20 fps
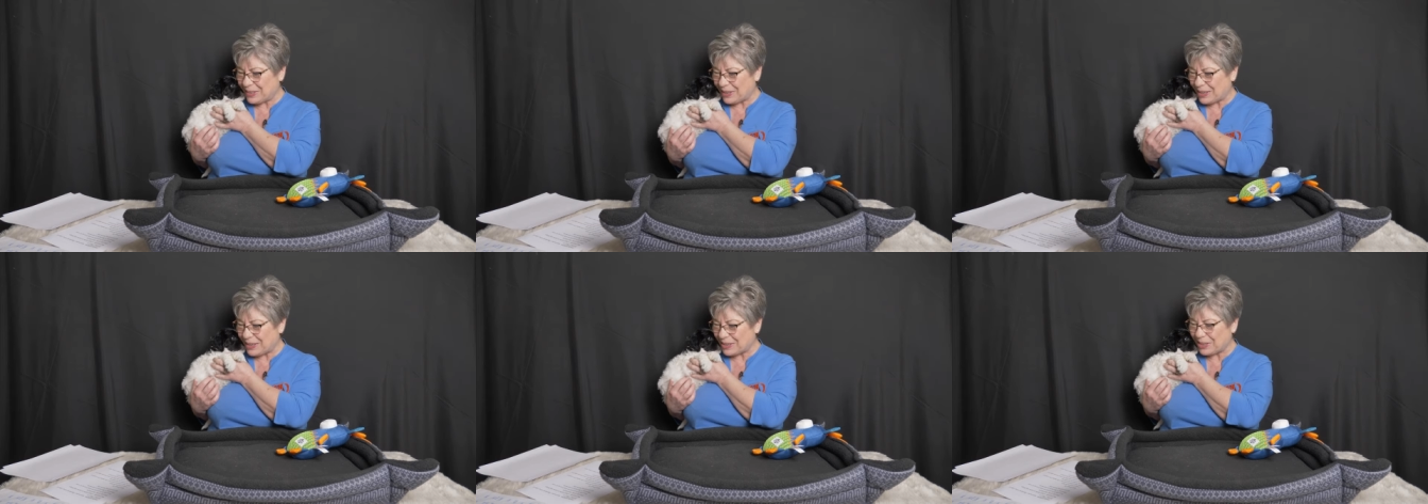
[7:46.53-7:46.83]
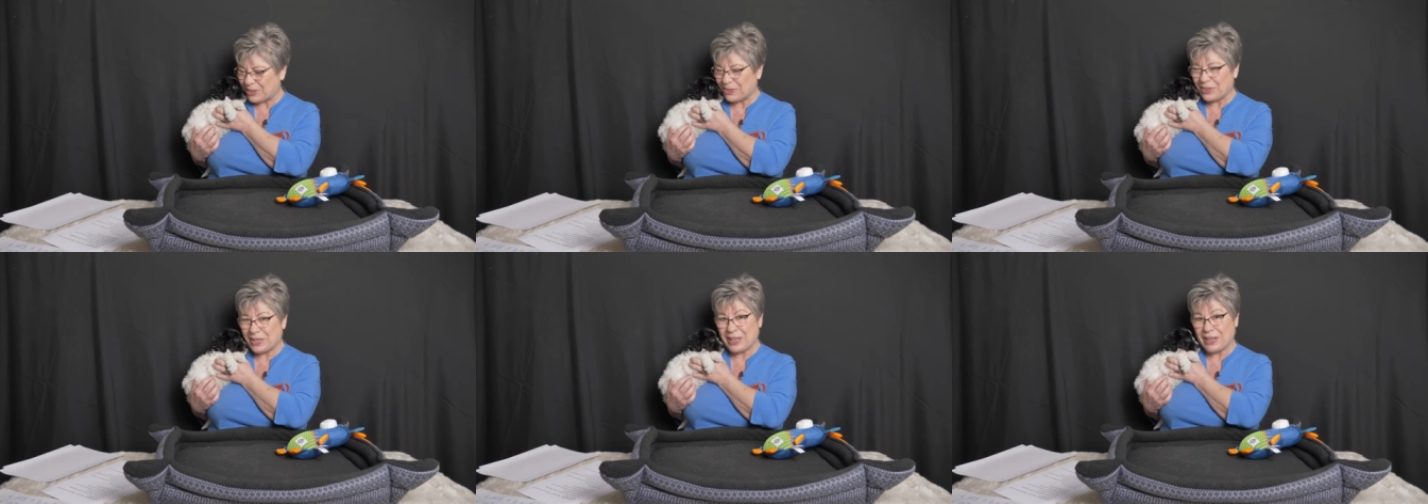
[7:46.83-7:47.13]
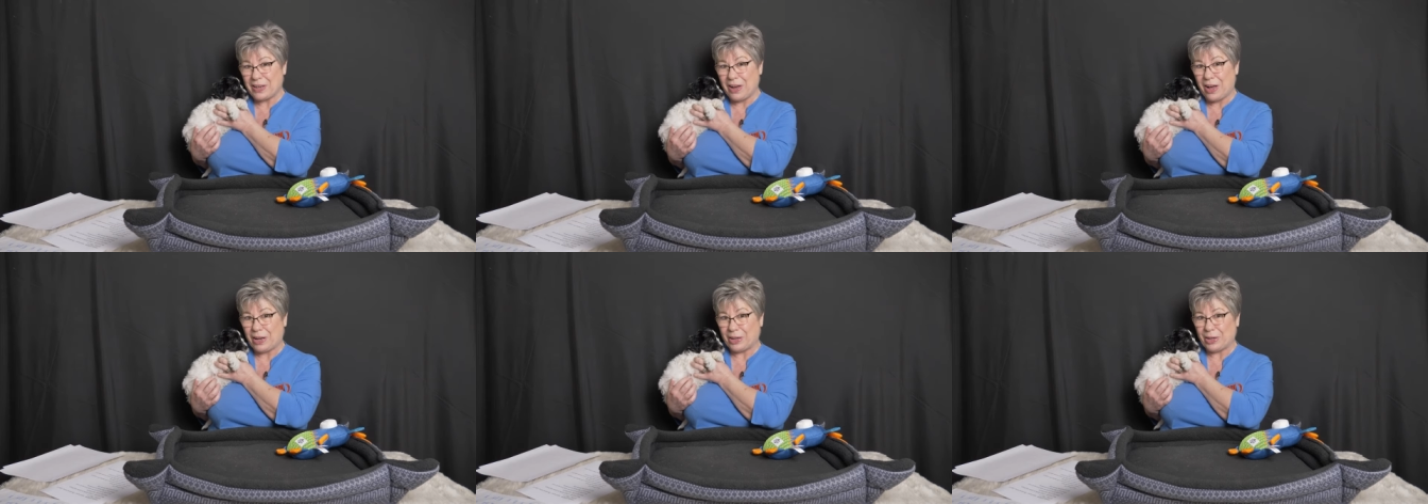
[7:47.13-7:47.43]
dark
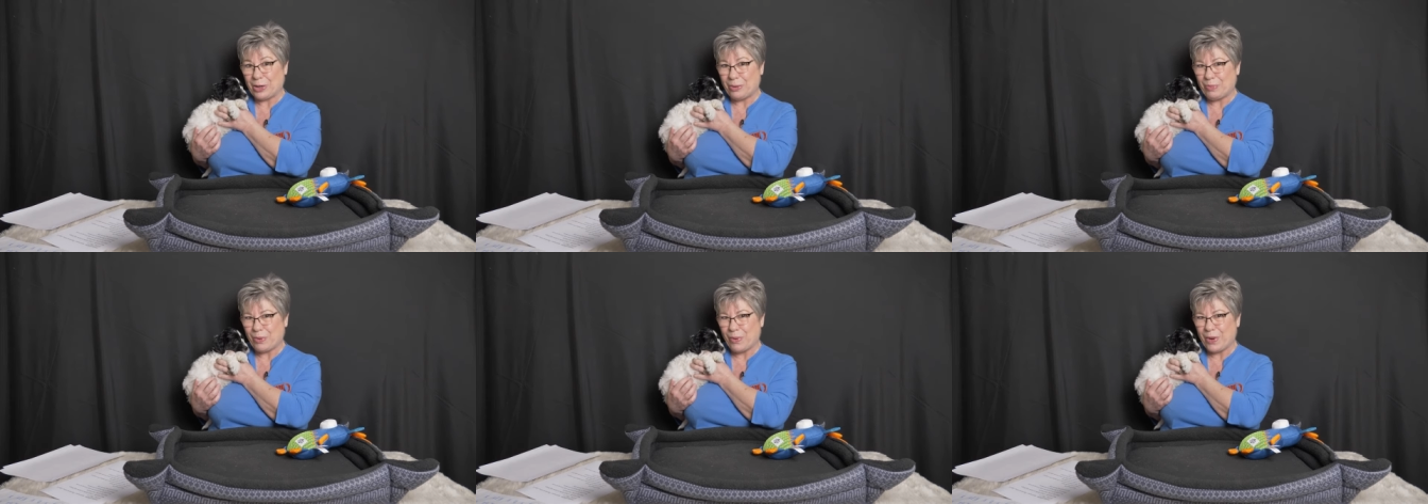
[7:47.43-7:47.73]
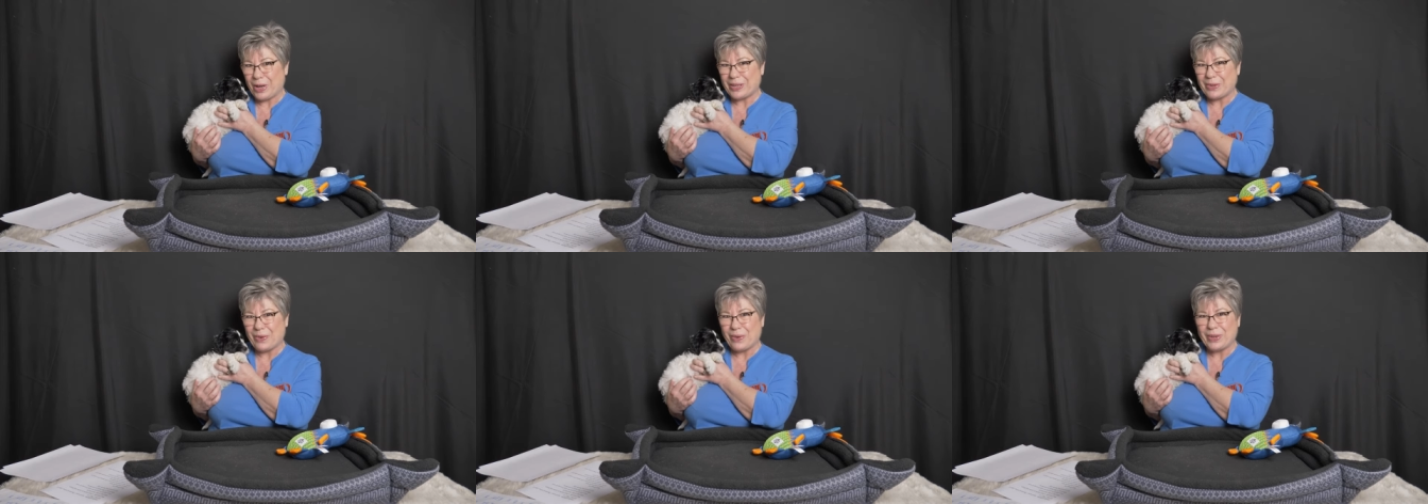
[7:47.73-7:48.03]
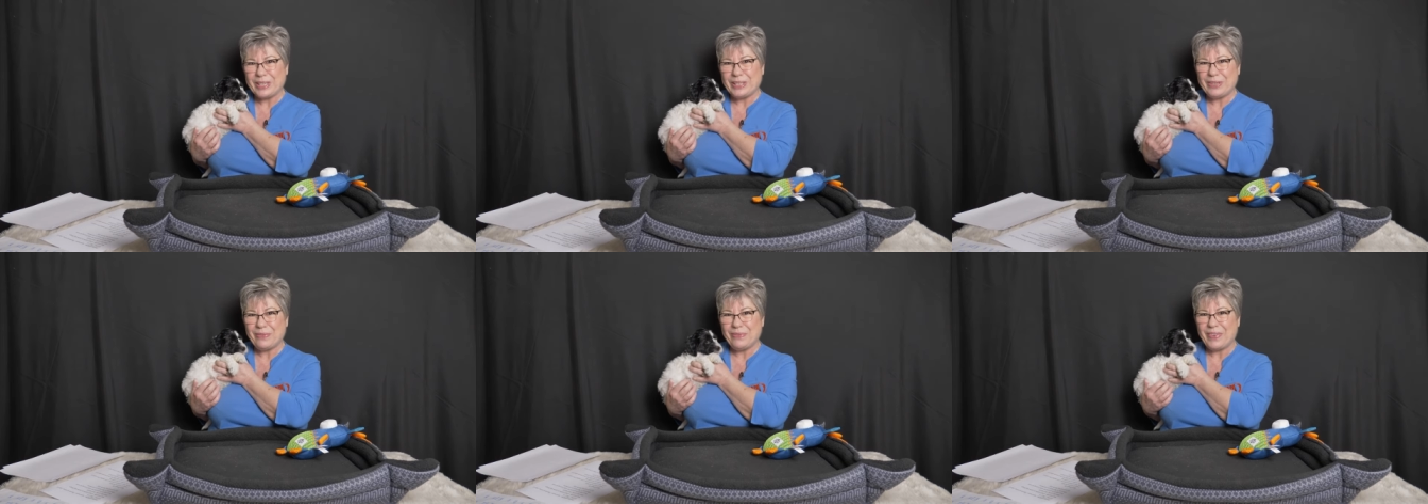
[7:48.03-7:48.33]
green color boy
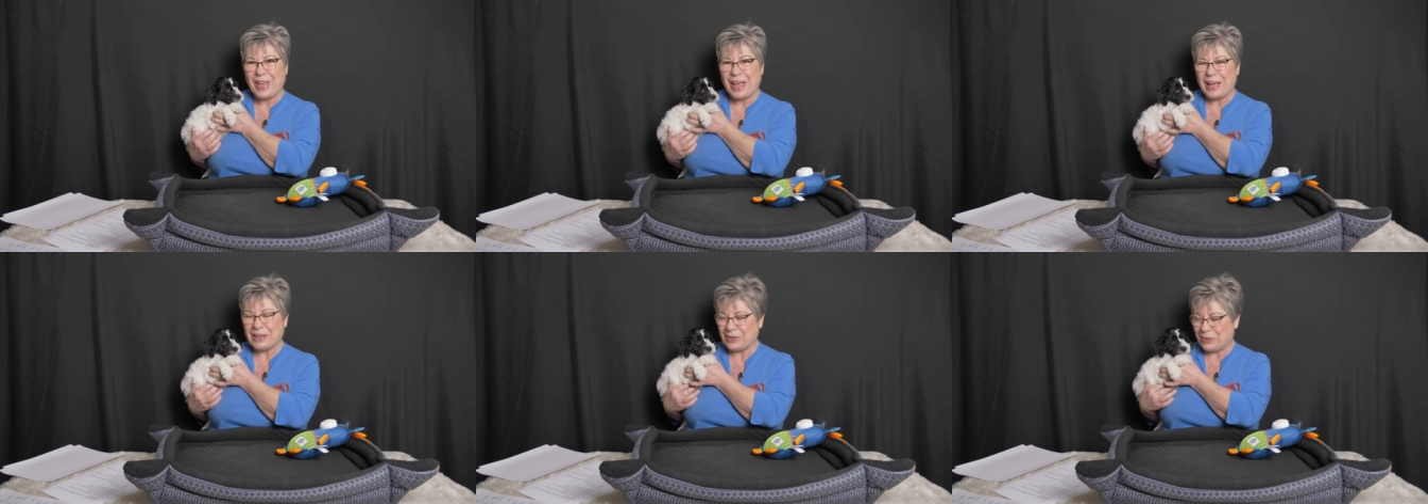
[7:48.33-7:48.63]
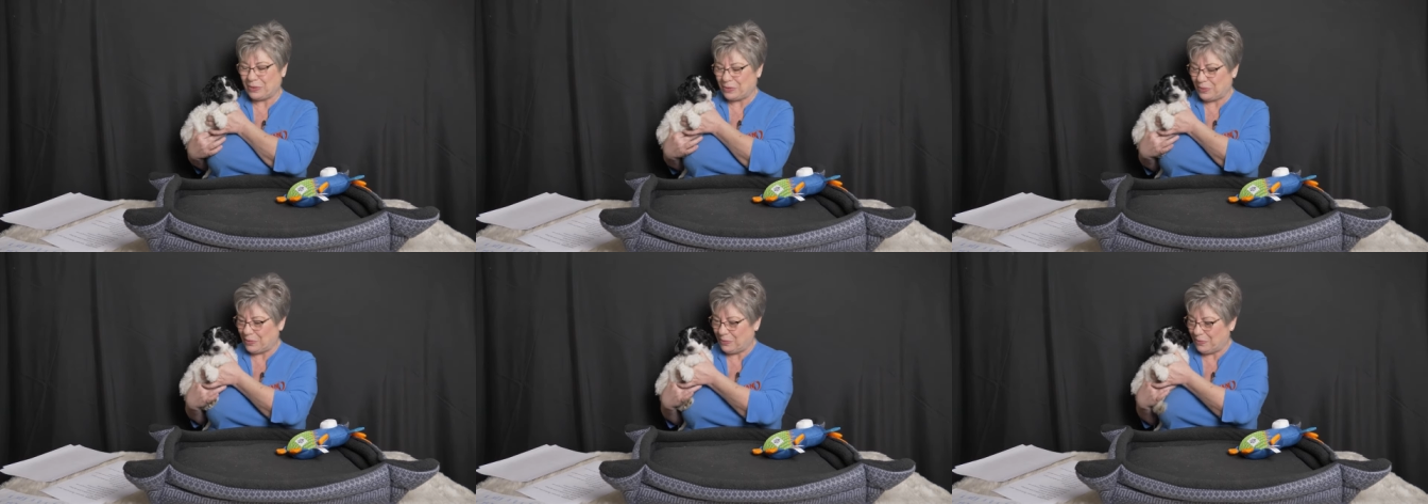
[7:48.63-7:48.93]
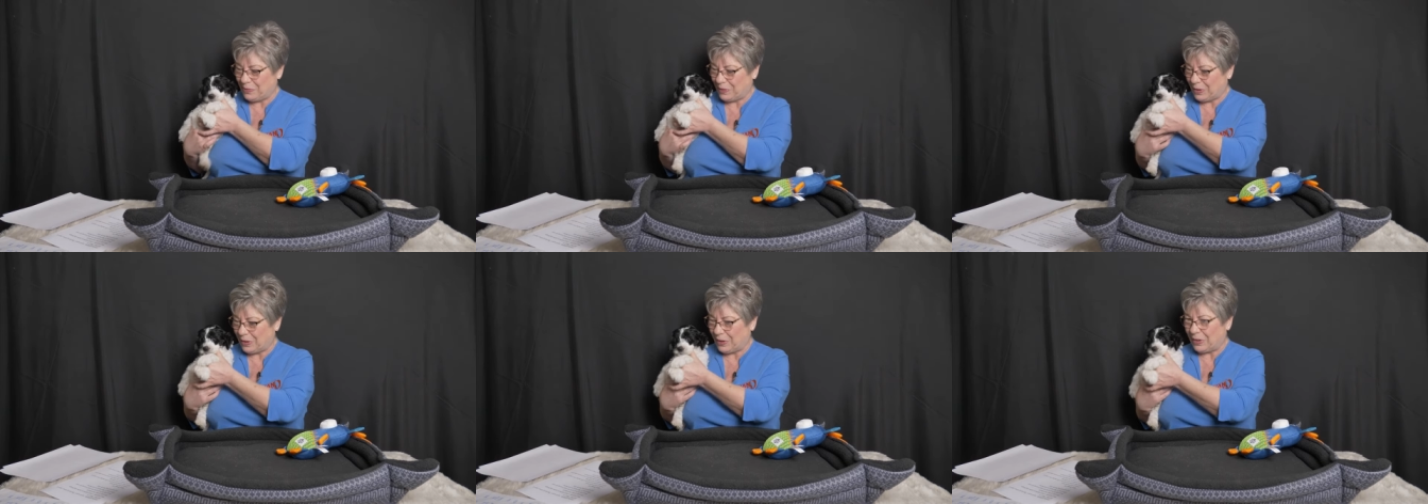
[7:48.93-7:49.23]
going to
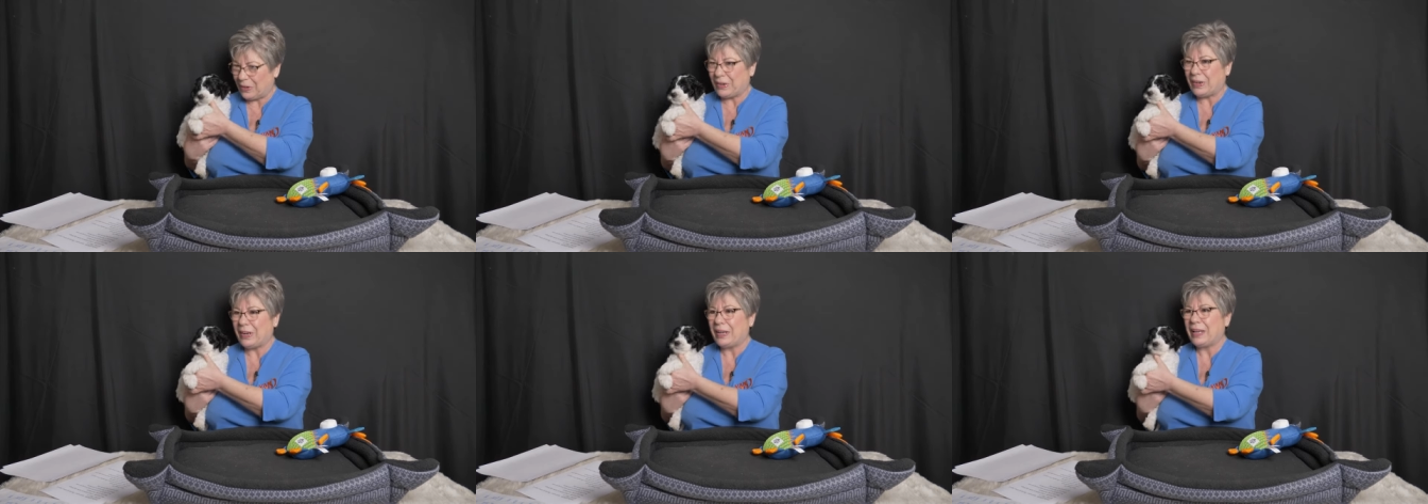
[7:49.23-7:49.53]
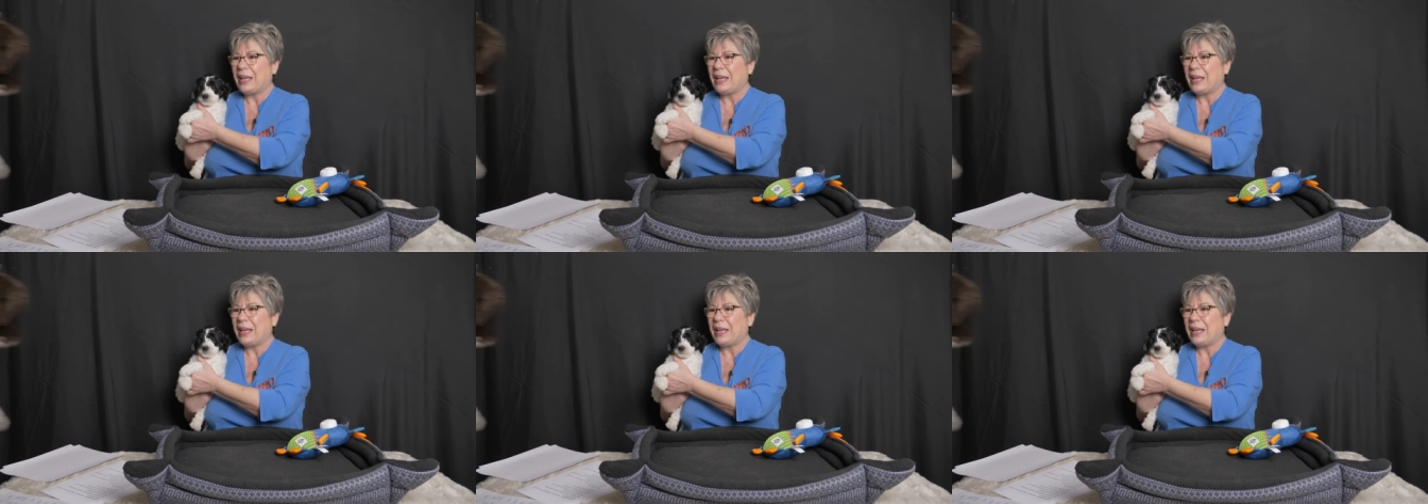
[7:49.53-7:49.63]
Vancouver.